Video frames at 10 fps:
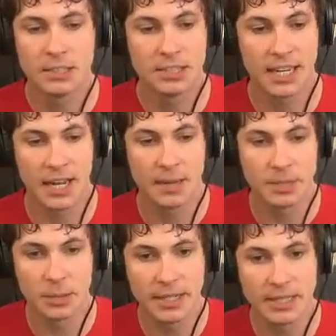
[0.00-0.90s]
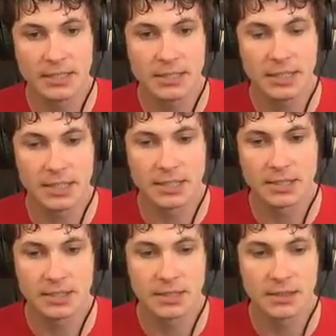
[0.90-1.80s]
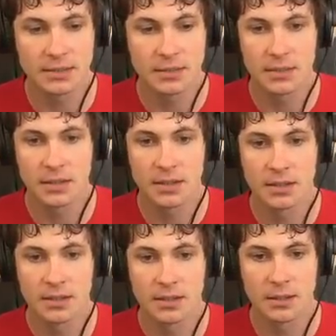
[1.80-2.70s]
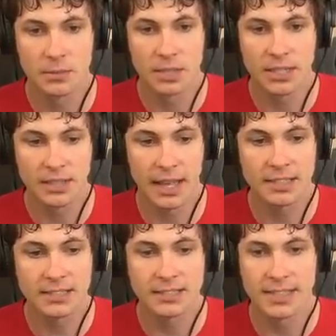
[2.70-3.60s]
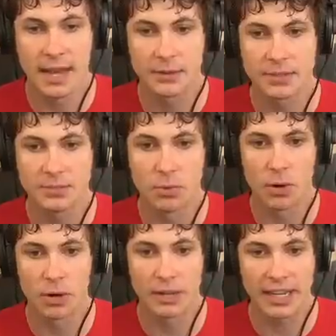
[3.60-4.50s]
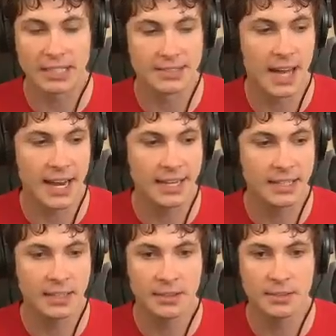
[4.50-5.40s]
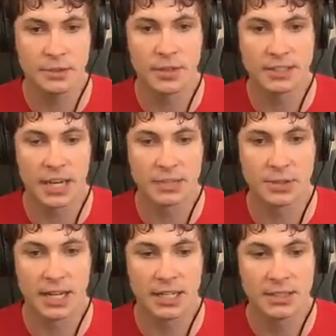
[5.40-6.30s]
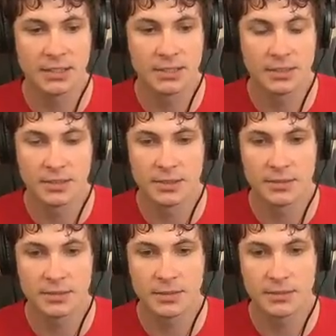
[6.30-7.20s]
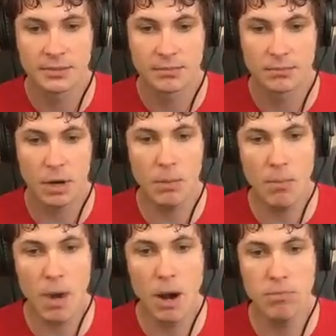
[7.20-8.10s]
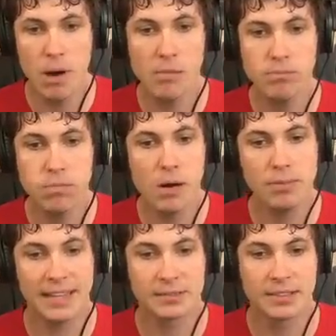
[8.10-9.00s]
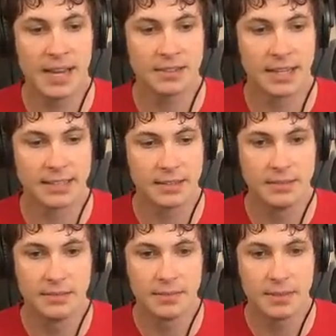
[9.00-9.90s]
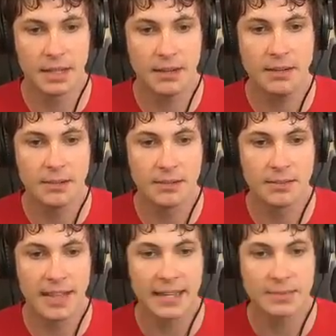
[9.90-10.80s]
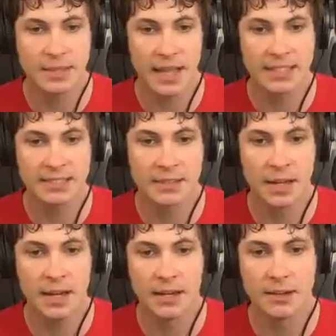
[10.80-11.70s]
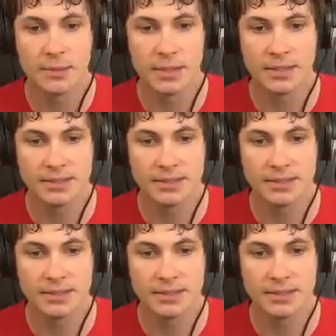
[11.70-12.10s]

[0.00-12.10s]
Shut up, Toby. Jeez. I want to hear the engine sounds roar like a lion to the tundra. That's what it sounds like, dude. Oh, that's what lion sound. Oh.